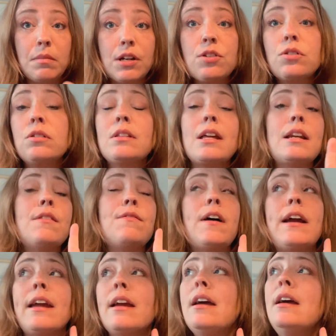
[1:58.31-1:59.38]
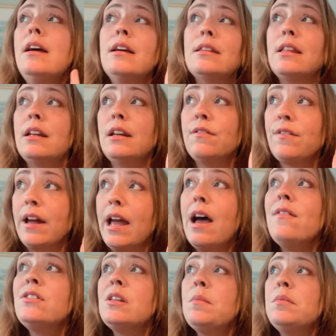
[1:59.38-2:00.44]
Make sure that if I
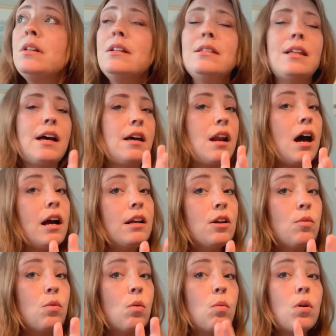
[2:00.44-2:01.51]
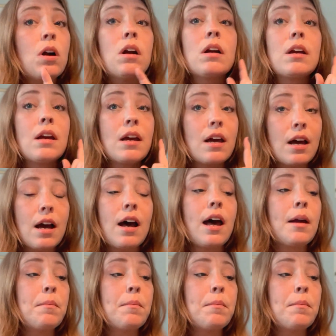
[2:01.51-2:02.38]
have something that I know will work, I